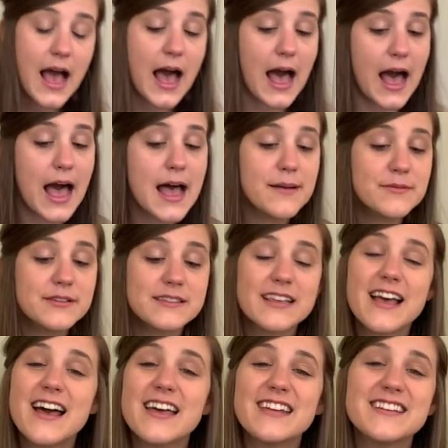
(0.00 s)
I'm just
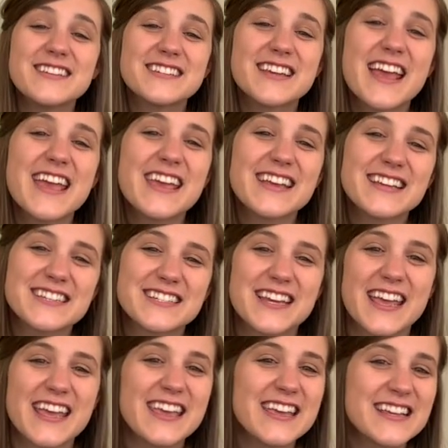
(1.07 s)
gonna shake,
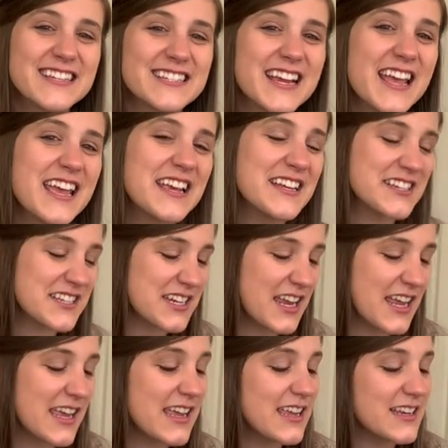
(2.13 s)
shake, shake,
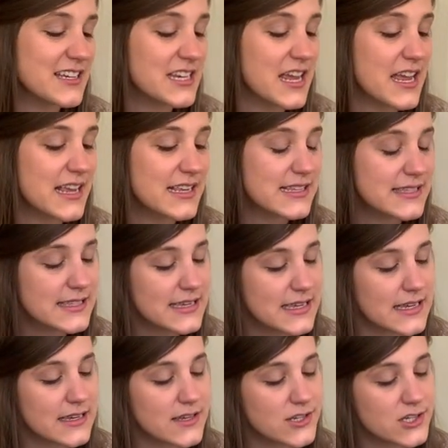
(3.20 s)
shake, shake.
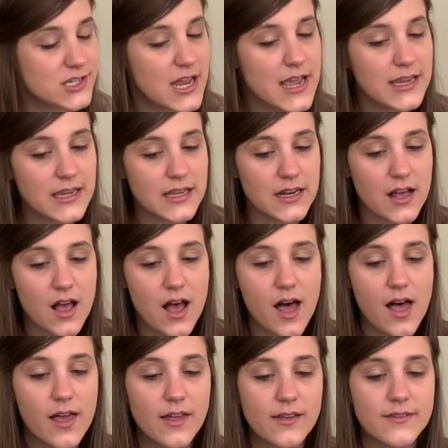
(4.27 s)
See, shake it
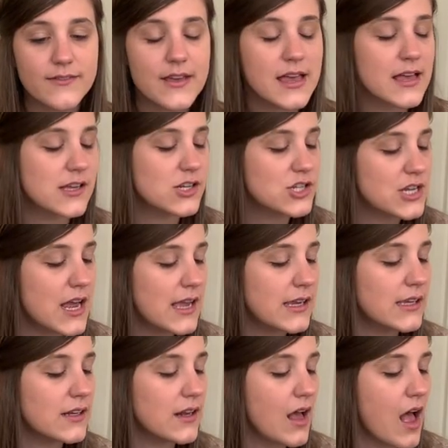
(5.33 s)
off, shake
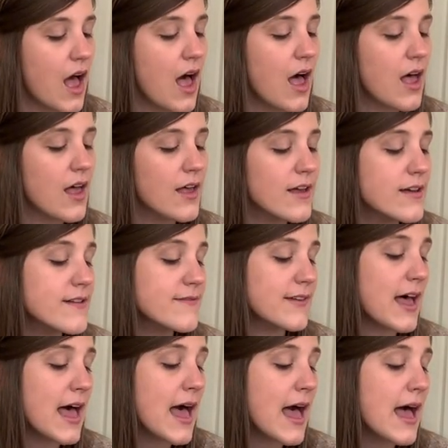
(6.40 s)
it off.
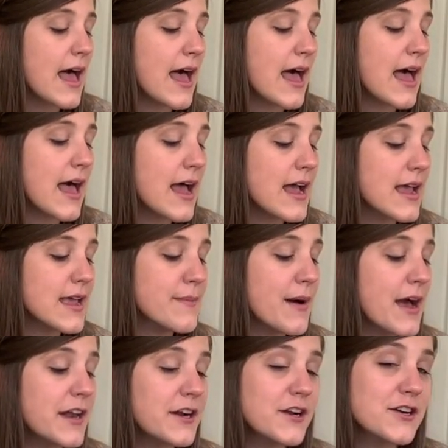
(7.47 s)
A
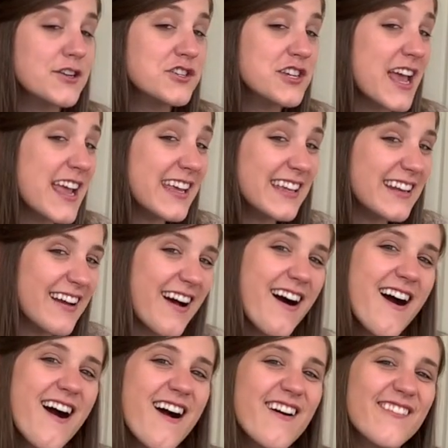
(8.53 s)
minor, shake it
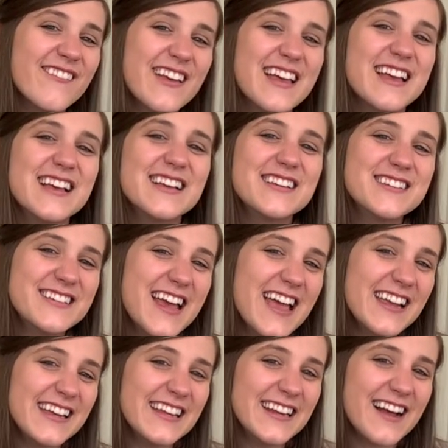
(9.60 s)
off,
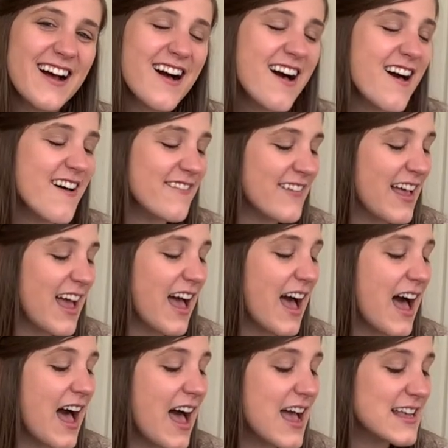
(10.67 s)
shake it off.
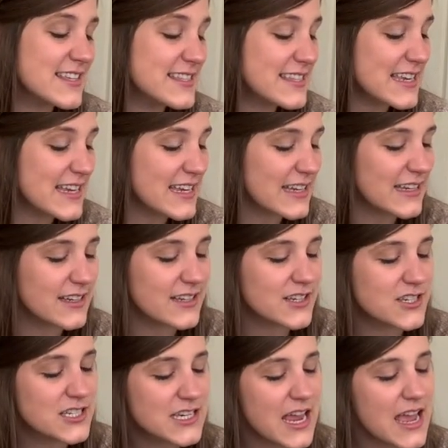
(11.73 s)
See,
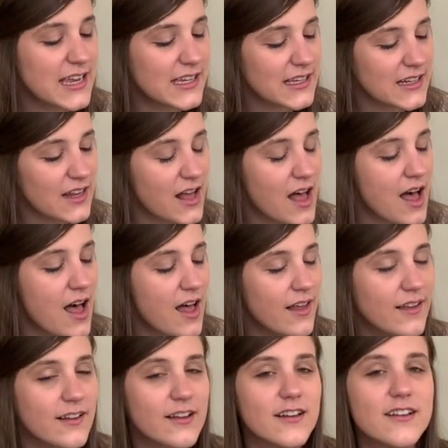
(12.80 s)
shake it off,
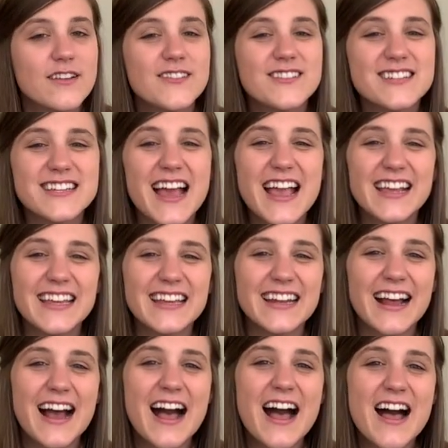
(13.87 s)
shake
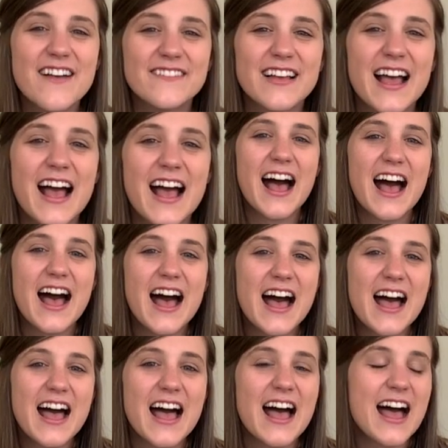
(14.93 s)
it off.
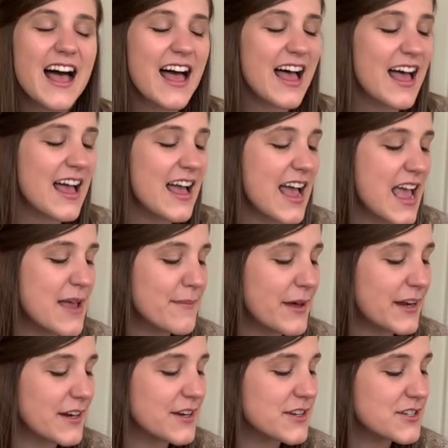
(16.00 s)
A
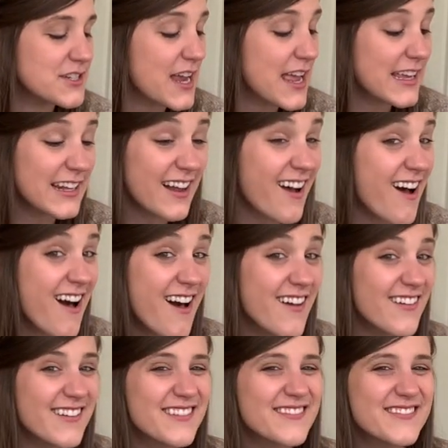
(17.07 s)
minor, shake it off,
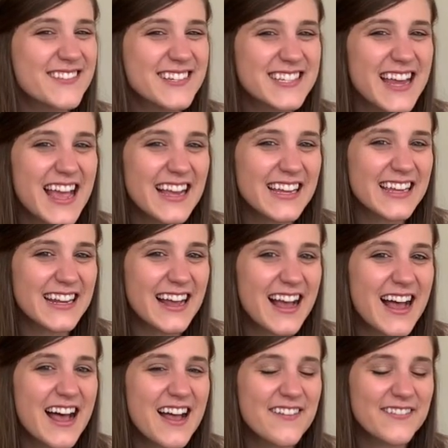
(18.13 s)
shake it
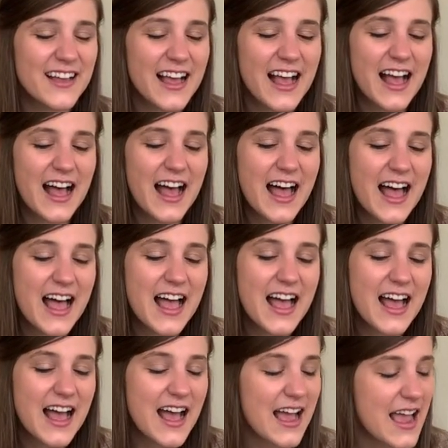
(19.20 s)
off.
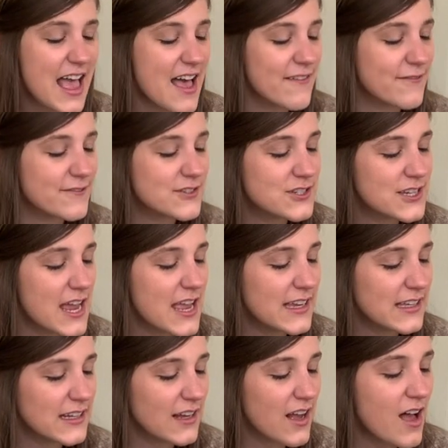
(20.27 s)
F,
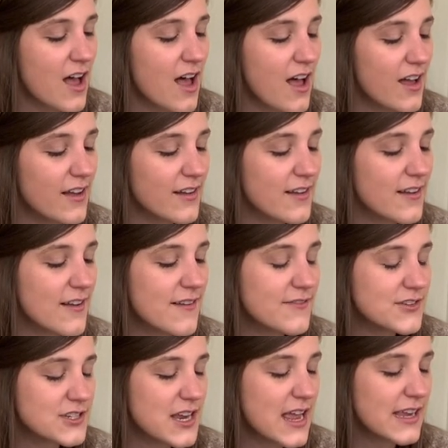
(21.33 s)
shake it off.
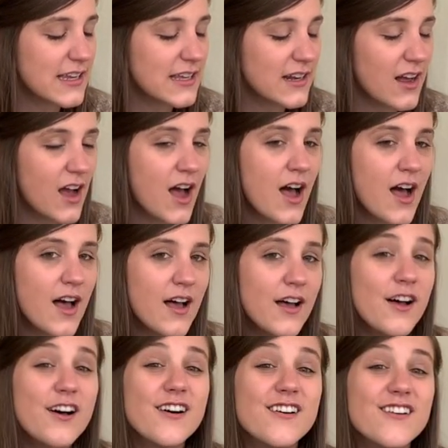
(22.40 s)
Shake it
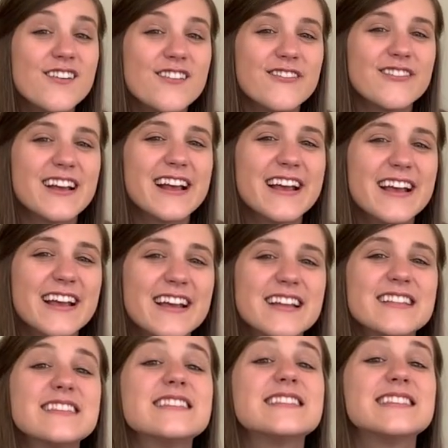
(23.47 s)
off
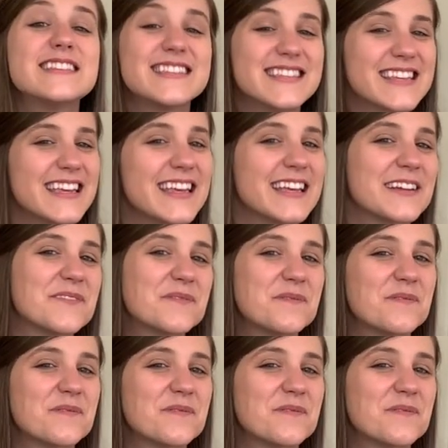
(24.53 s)
and see.